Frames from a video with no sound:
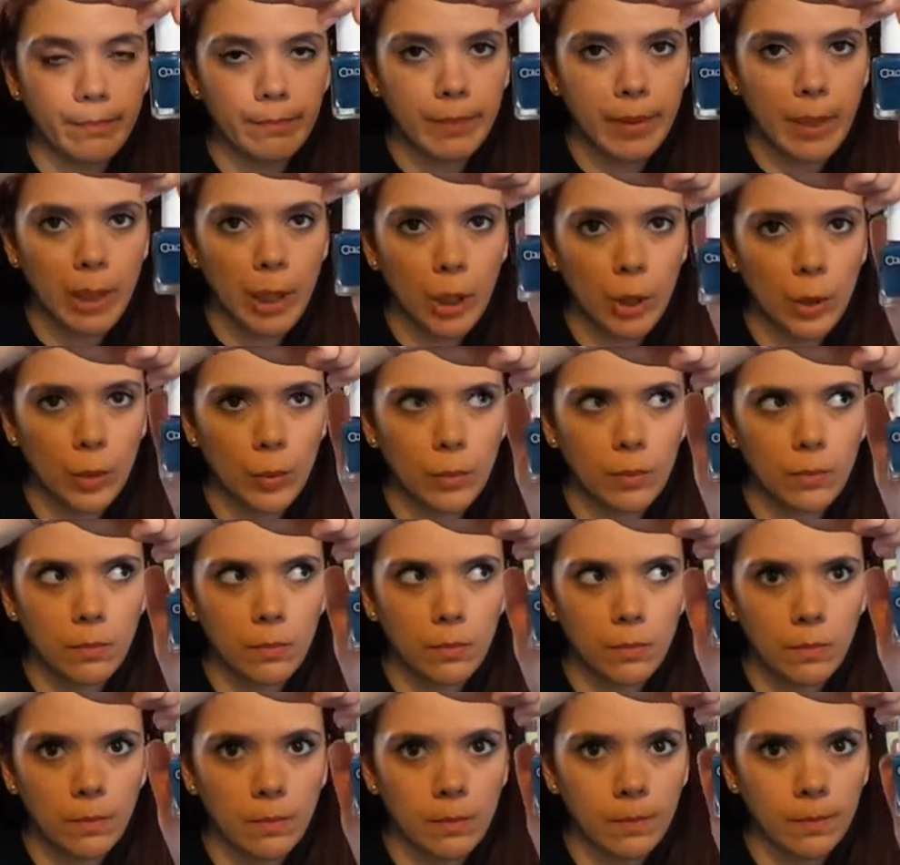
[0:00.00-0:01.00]
blue.
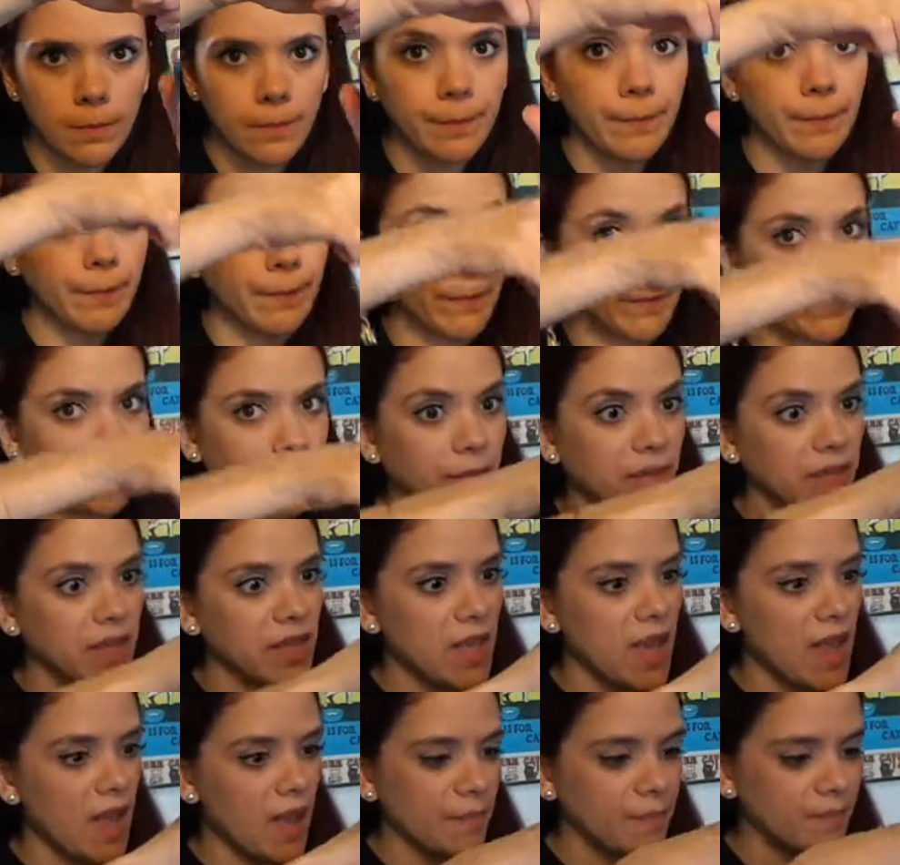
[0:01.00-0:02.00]

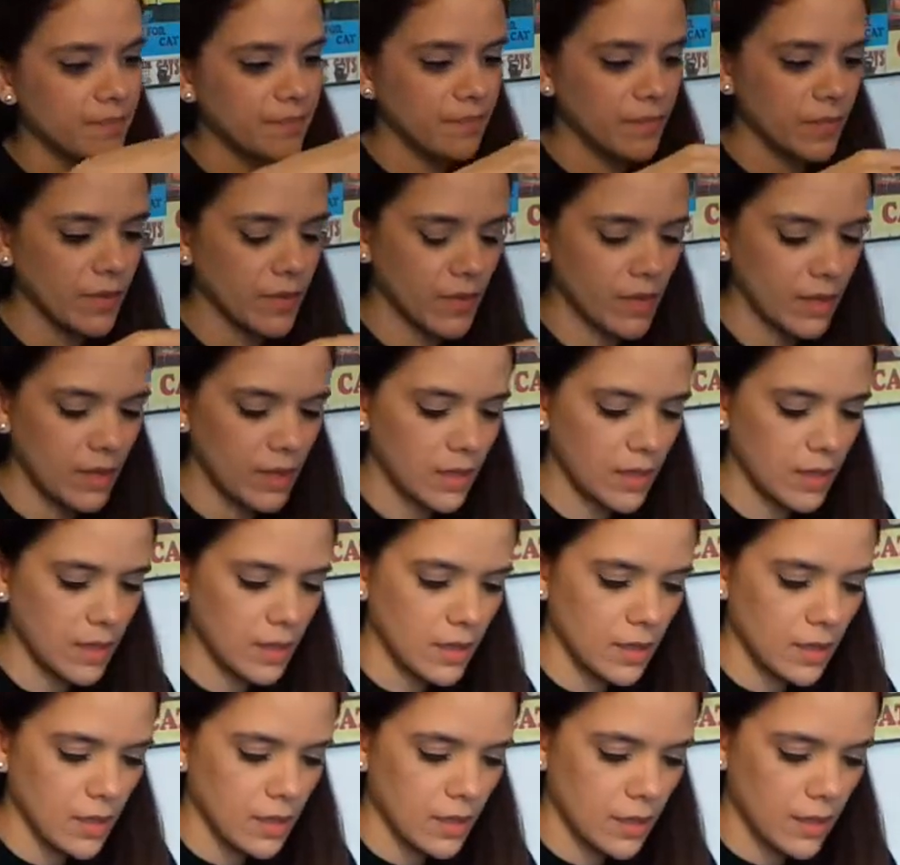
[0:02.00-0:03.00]
Yeah.
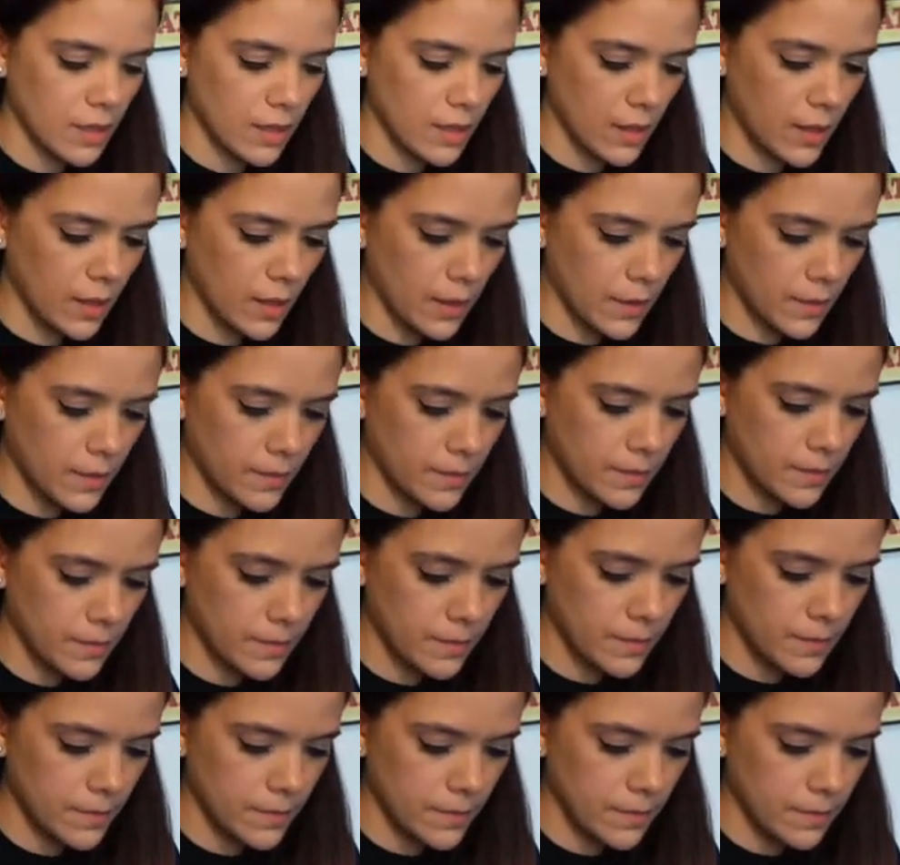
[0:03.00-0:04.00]
But
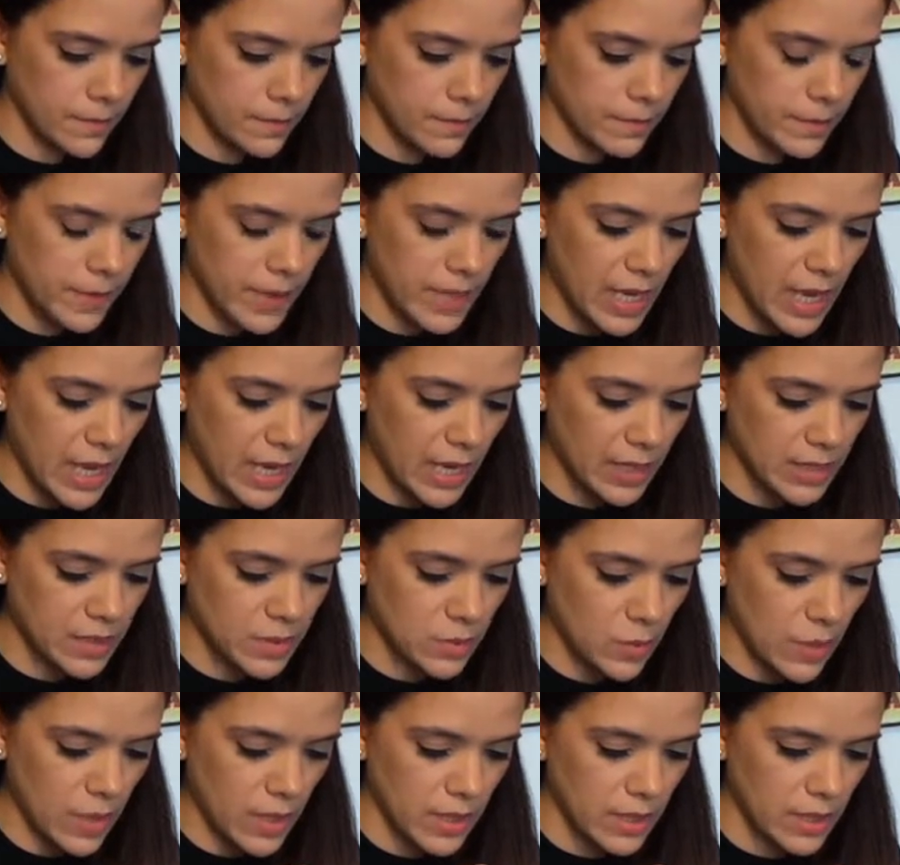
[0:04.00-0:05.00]
yeah,
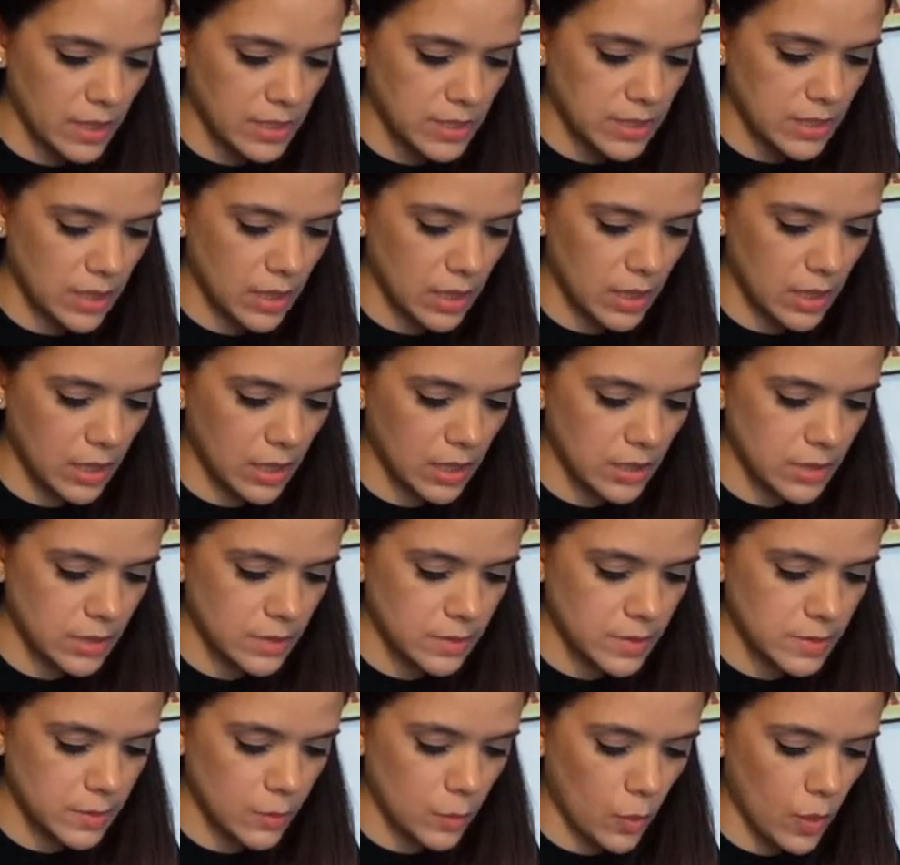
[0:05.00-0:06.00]
it's quite a nice colour.
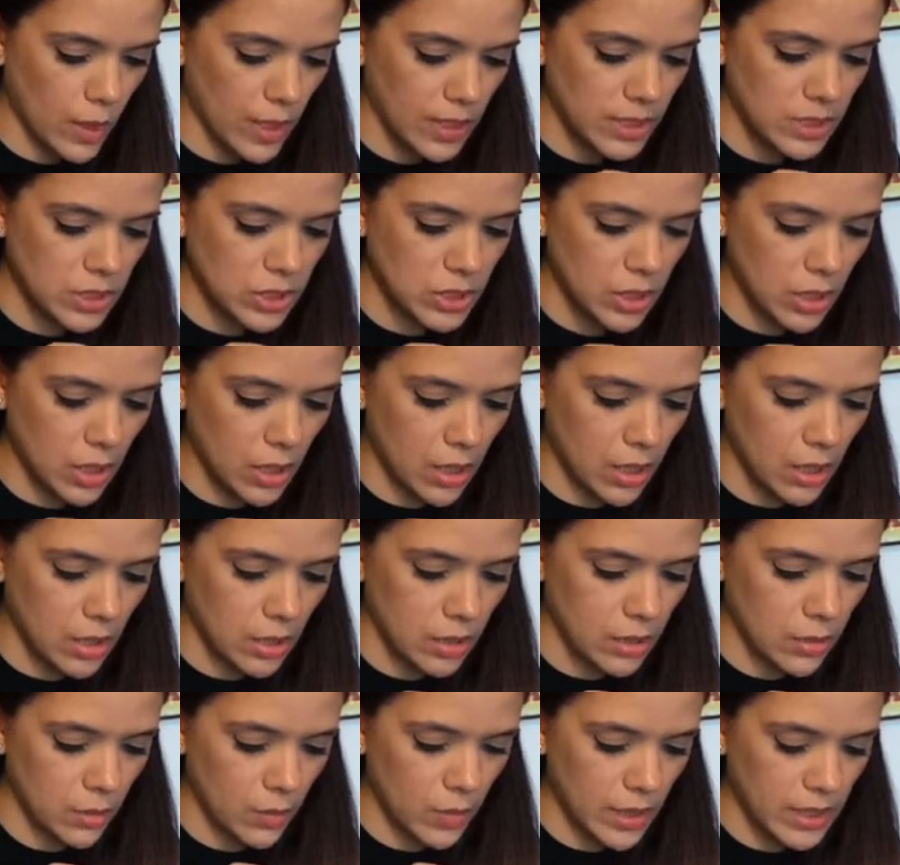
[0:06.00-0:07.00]
It's quite
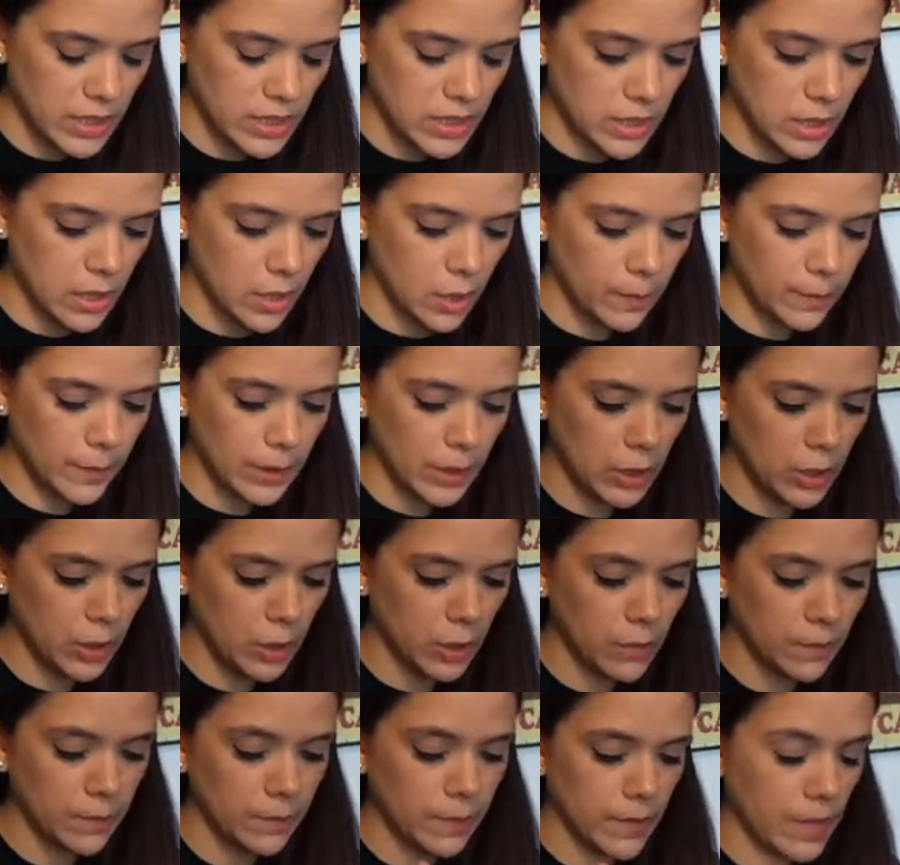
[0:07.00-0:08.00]
dark
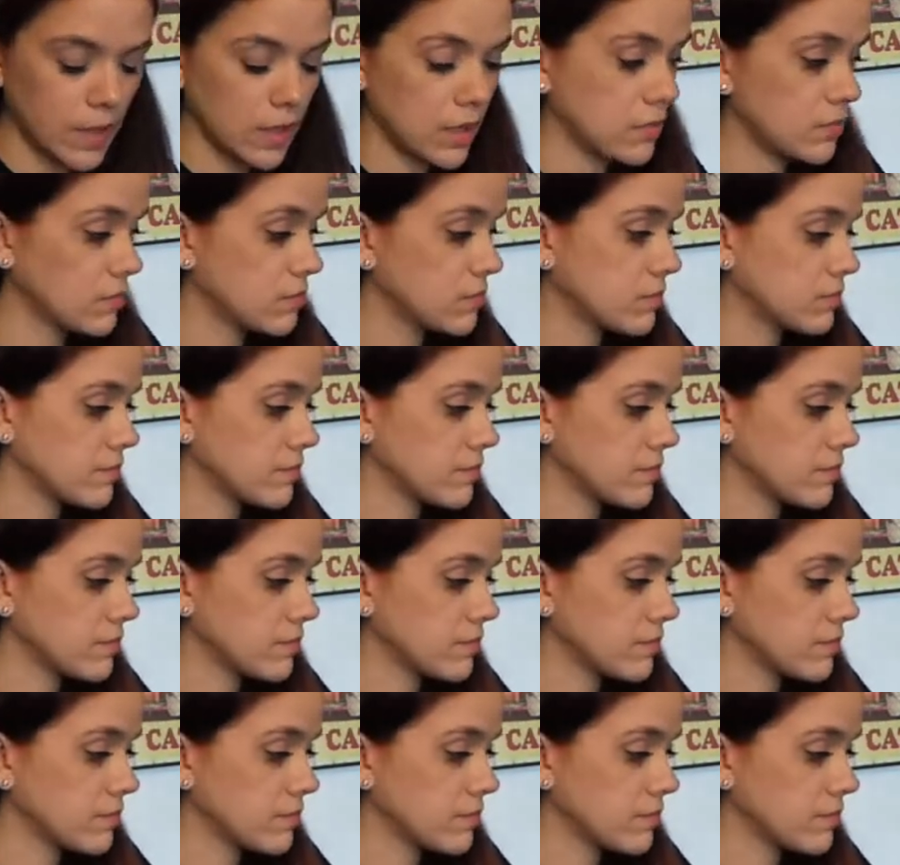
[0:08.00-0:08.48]
blue, but